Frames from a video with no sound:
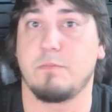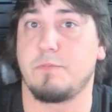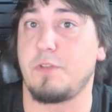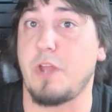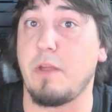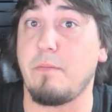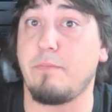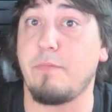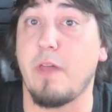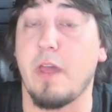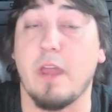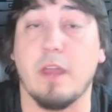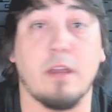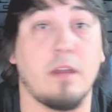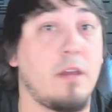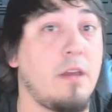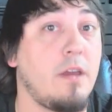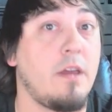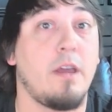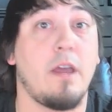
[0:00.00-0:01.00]
Same thing.
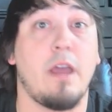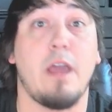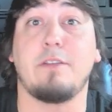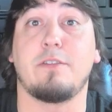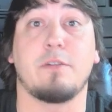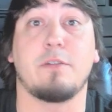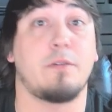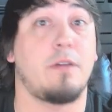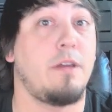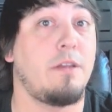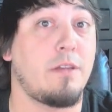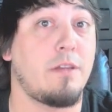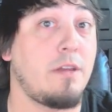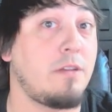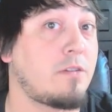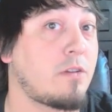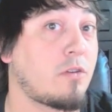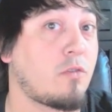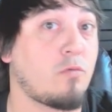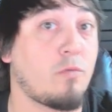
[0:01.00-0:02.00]
It's
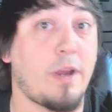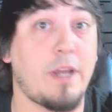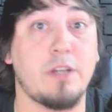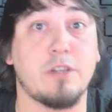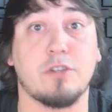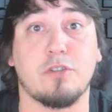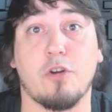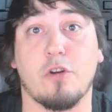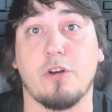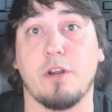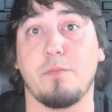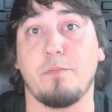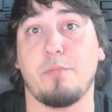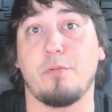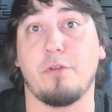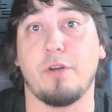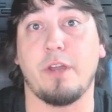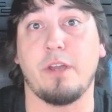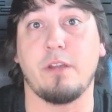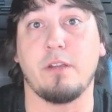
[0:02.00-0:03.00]
a great starting
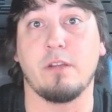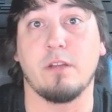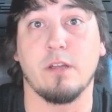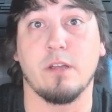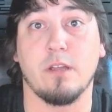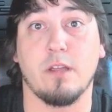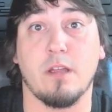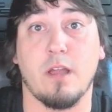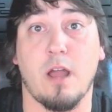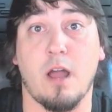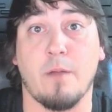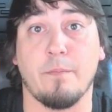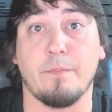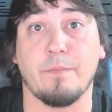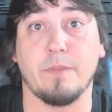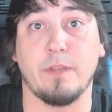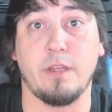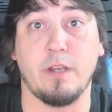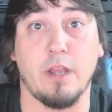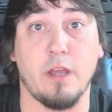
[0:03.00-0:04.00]
point,
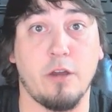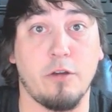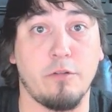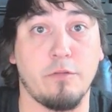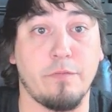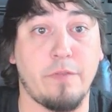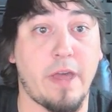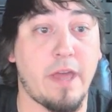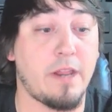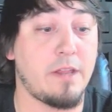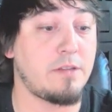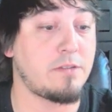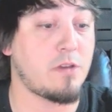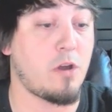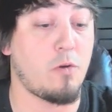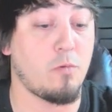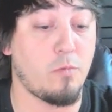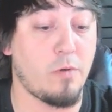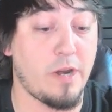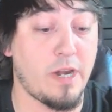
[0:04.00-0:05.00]
that is
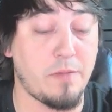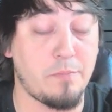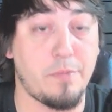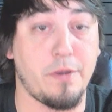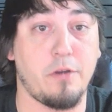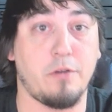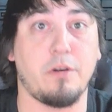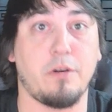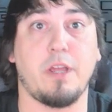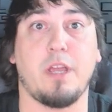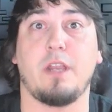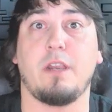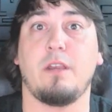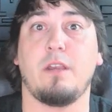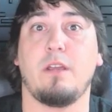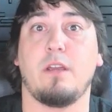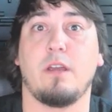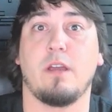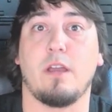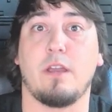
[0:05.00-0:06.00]
already built in.
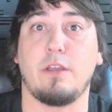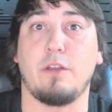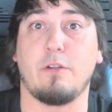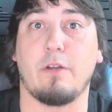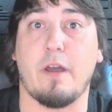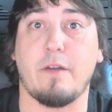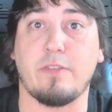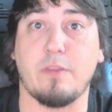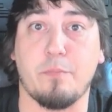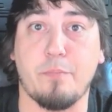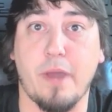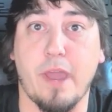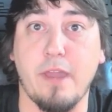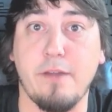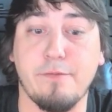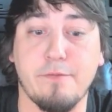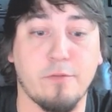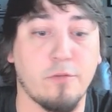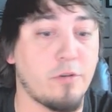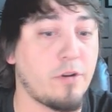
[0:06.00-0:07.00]
You don't have to pay
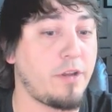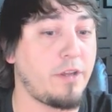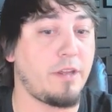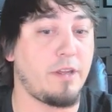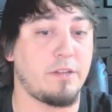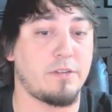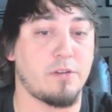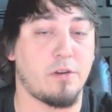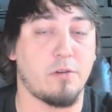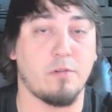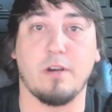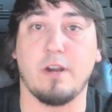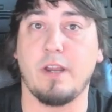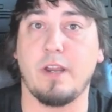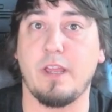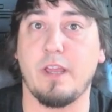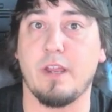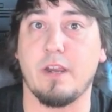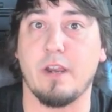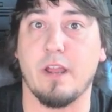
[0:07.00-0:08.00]
for it. It's
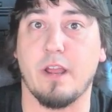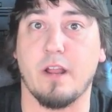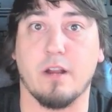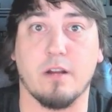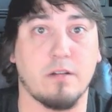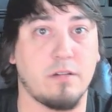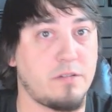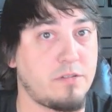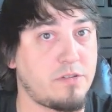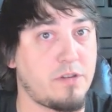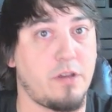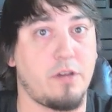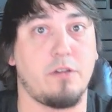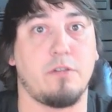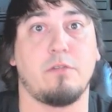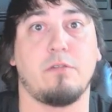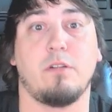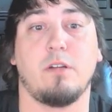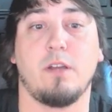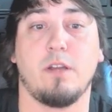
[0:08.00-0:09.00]
already in there.
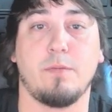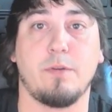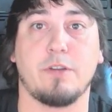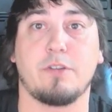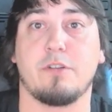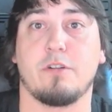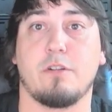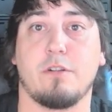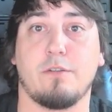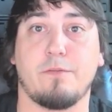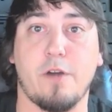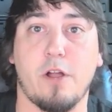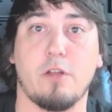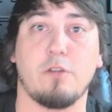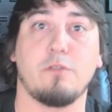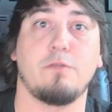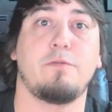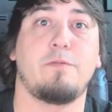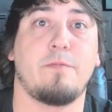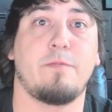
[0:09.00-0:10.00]
So make sure to
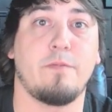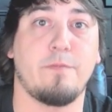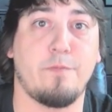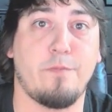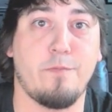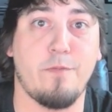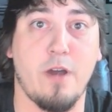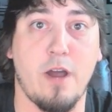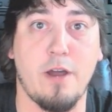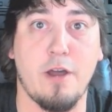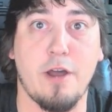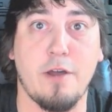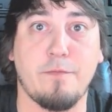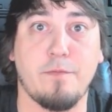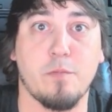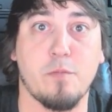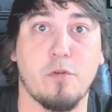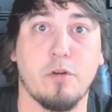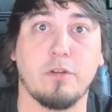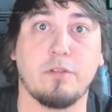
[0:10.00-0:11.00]
follow for
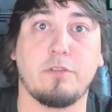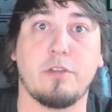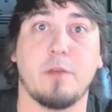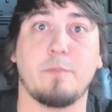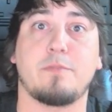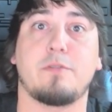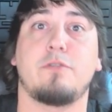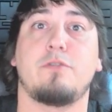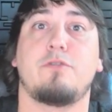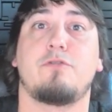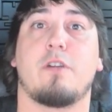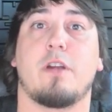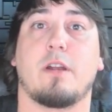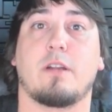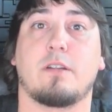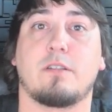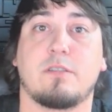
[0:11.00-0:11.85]
more tips and tricks.